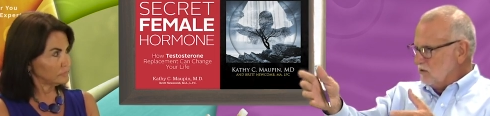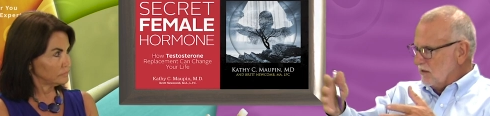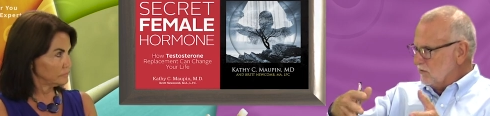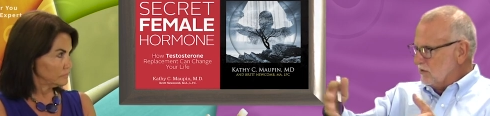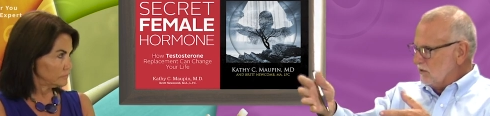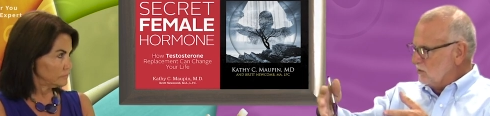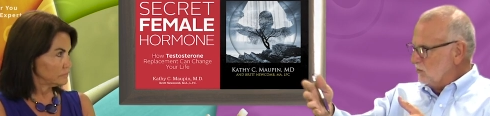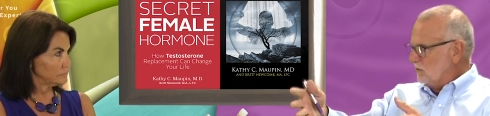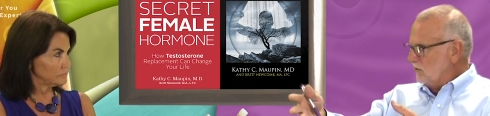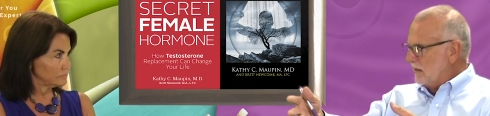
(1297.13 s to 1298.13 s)
Speaker 1: these conversations
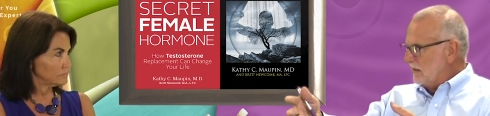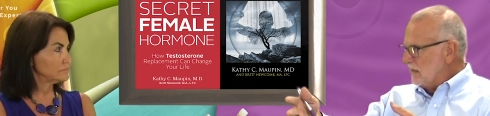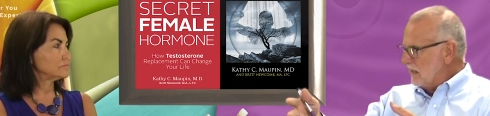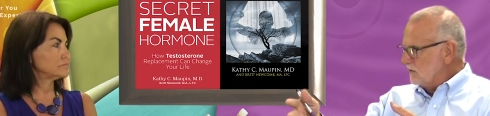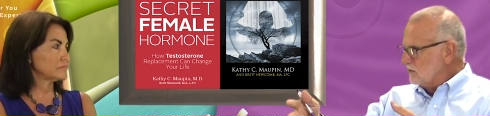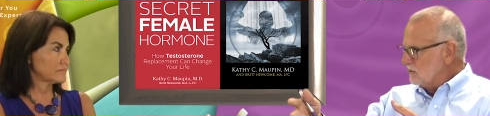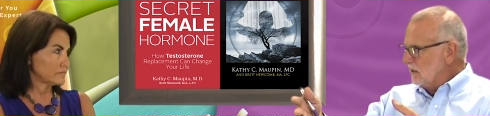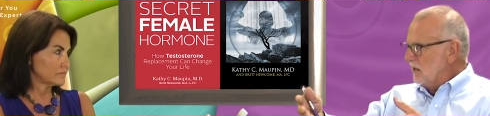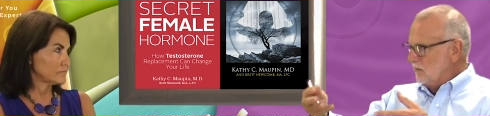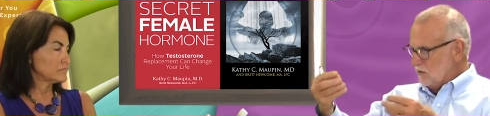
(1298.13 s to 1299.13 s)
with your mm-hmm. gynecologist
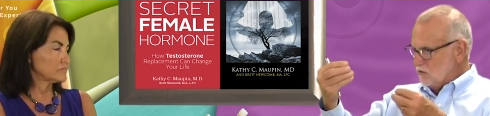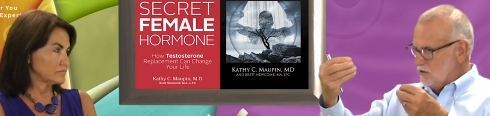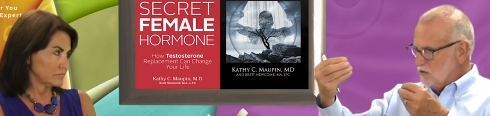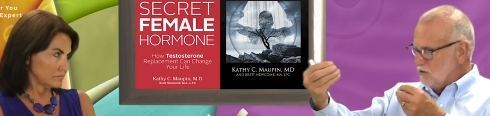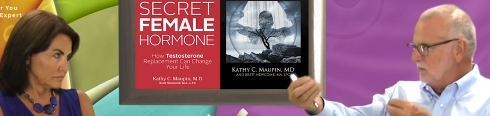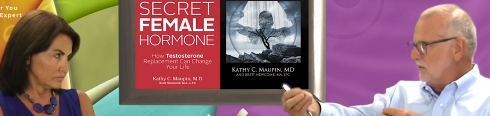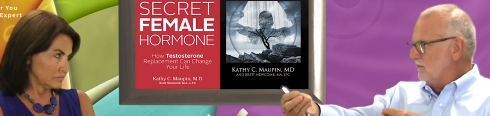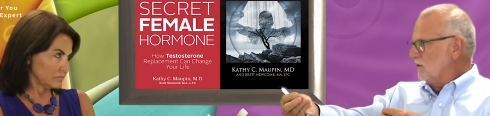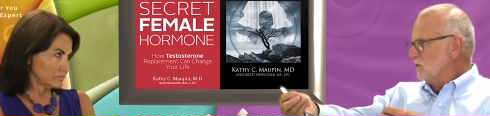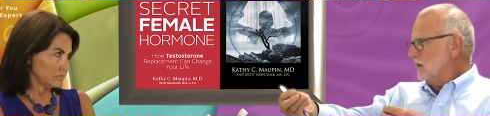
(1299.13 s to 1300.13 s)
because she's going to be
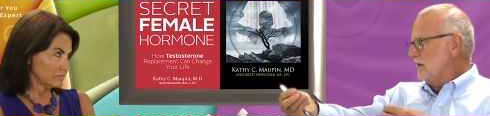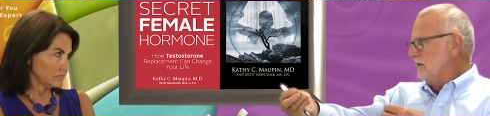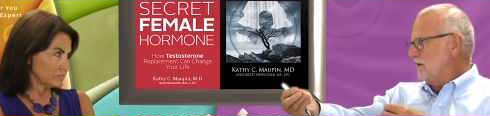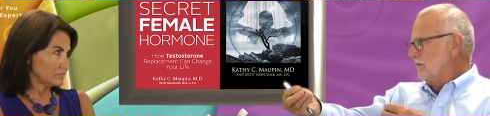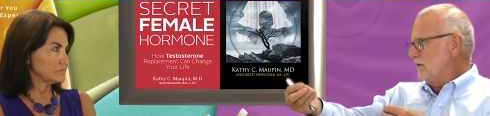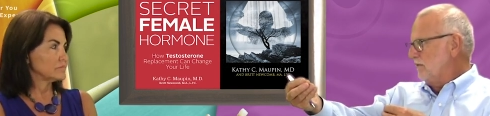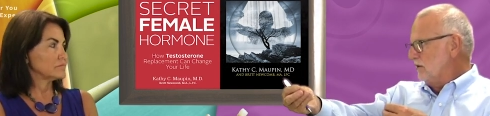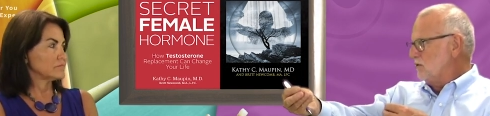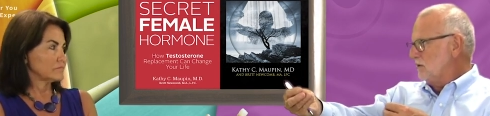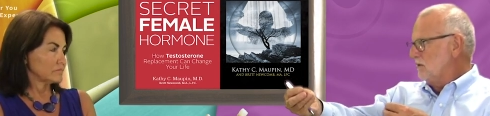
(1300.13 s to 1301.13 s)
the first line of
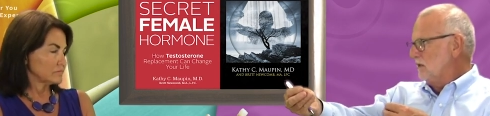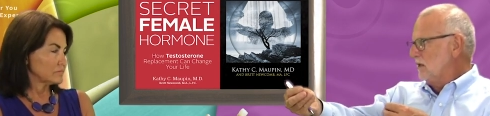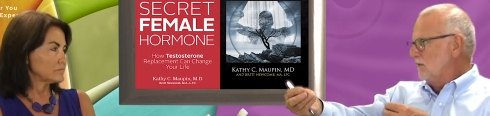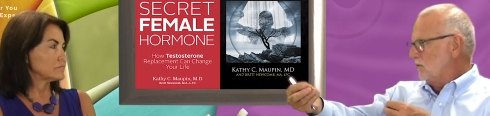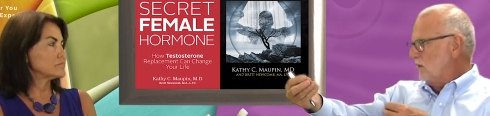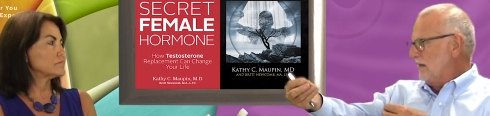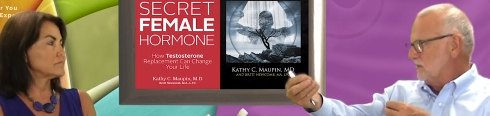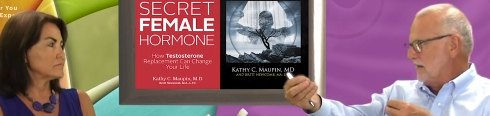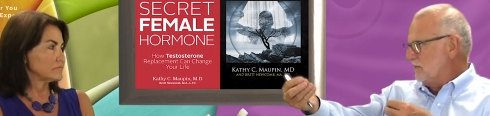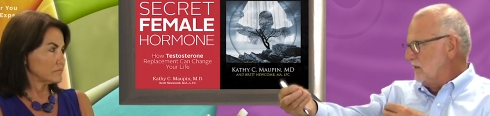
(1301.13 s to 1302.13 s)
intervention for what
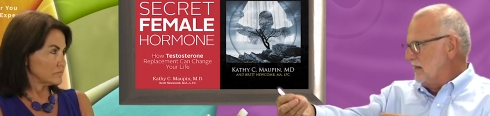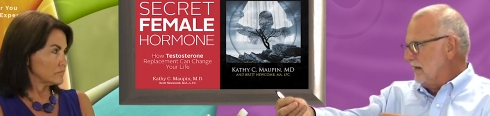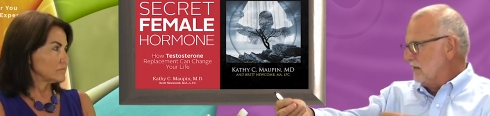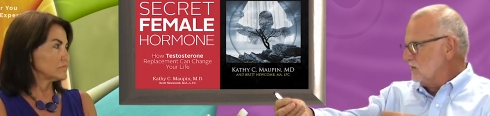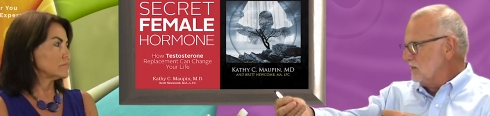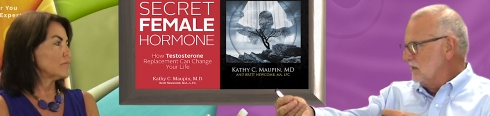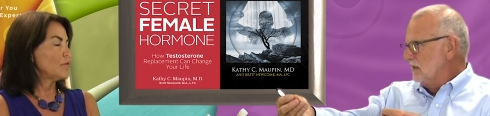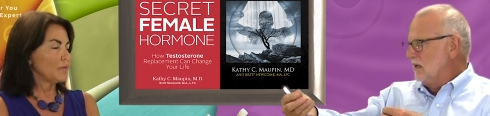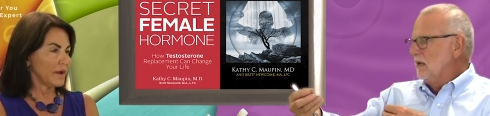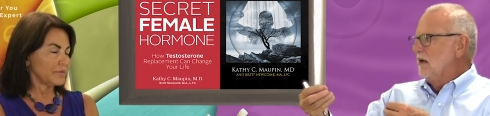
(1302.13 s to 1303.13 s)
has to happen next
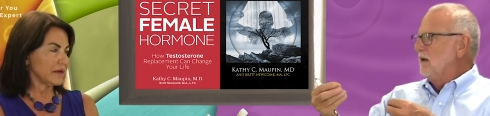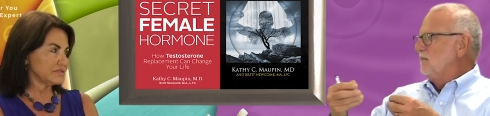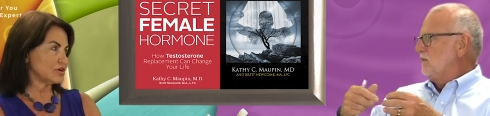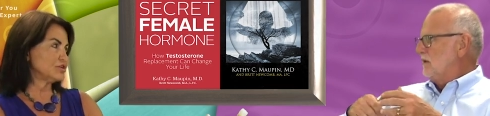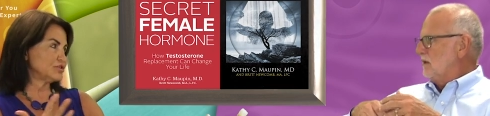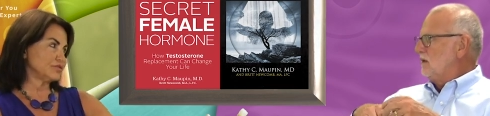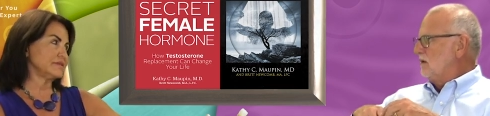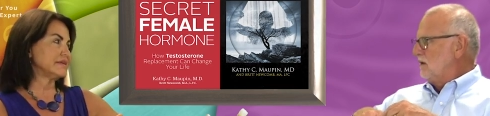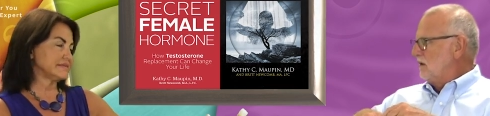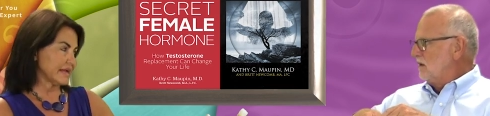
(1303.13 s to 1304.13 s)
Speaker 2: right when i started
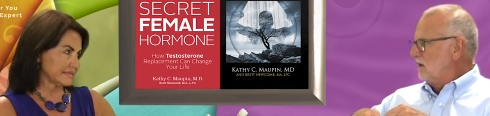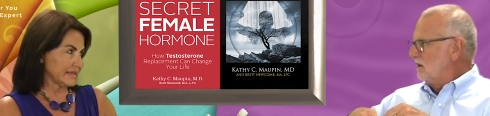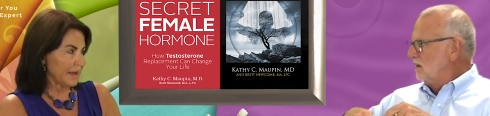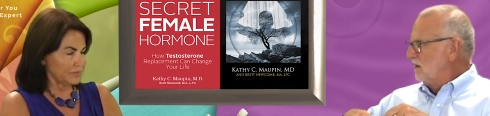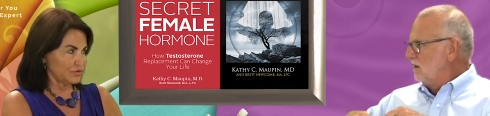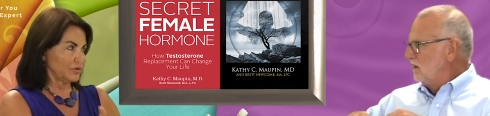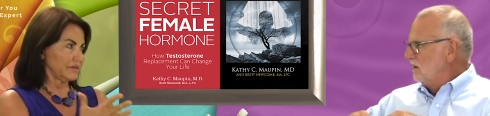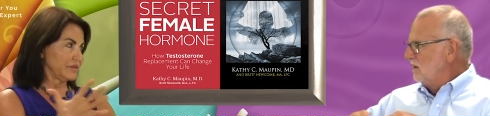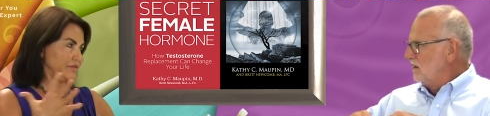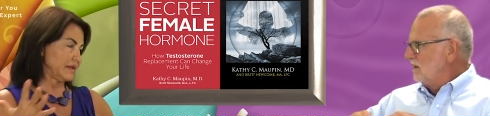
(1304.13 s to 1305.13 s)
doing this i stopped
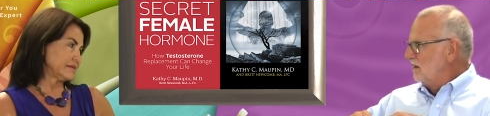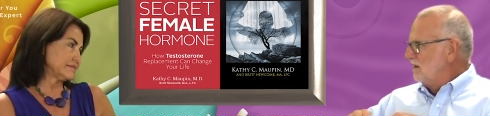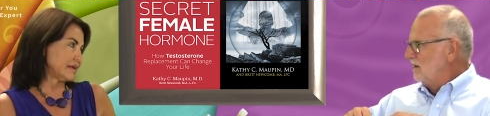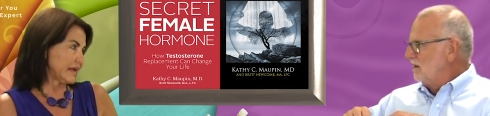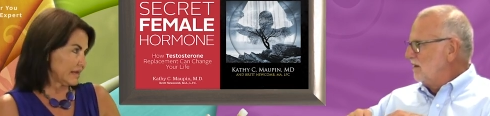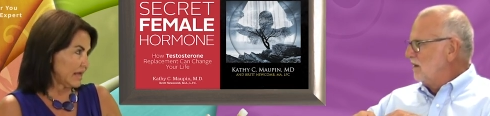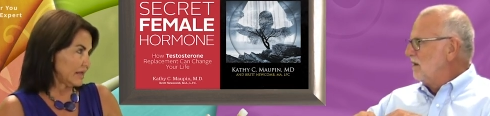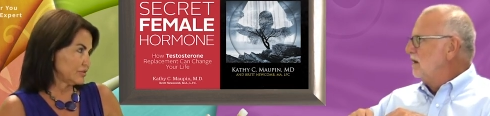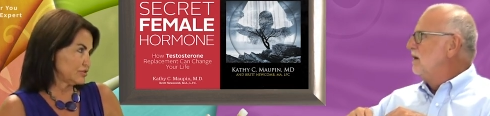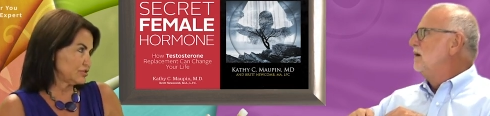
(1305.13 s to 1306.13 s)
doing the things that
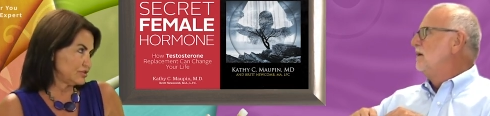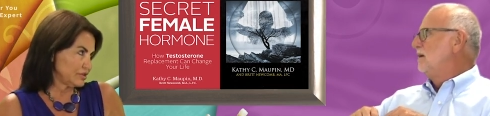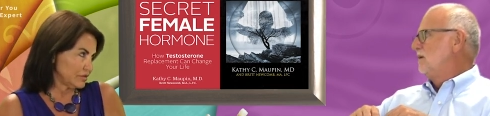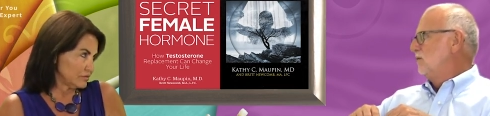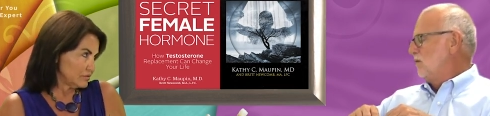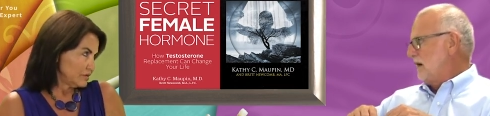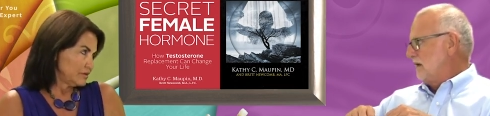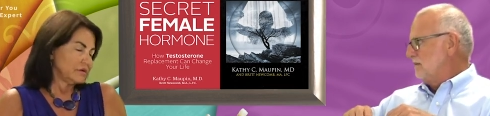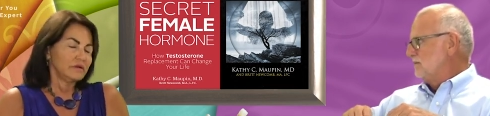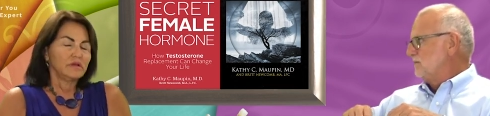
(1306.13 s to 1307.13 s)
gynecologists do
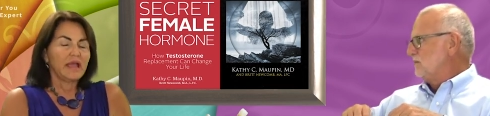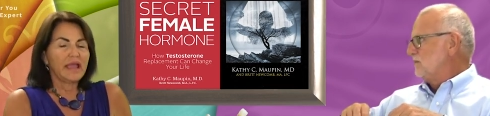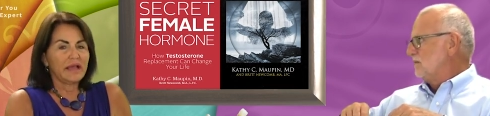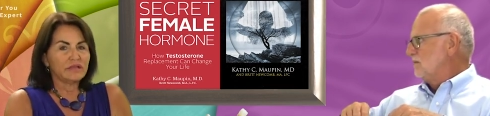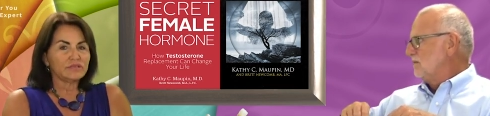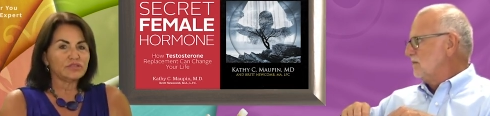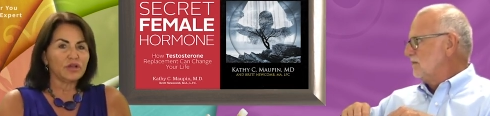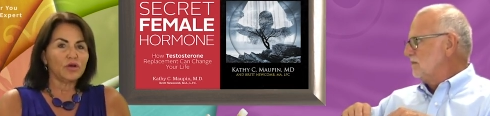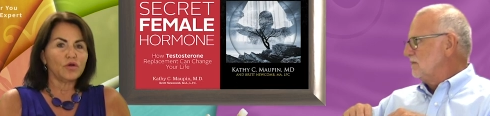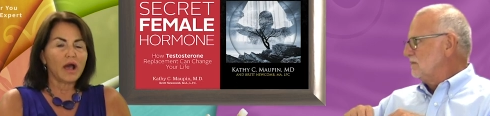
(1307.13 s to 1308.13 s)
right and
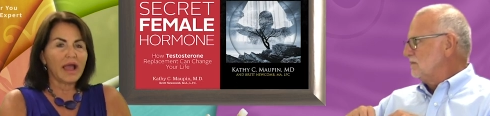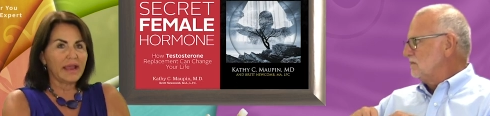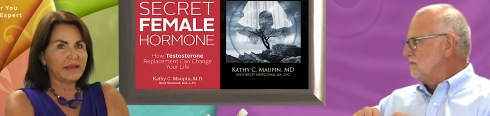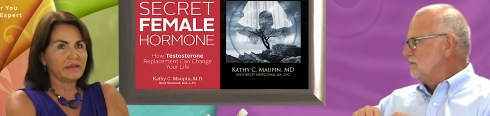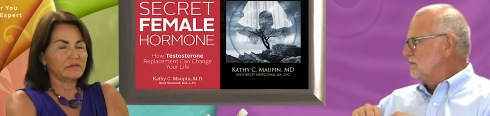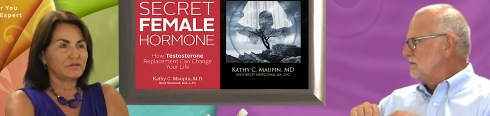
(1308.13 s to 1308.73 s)
so i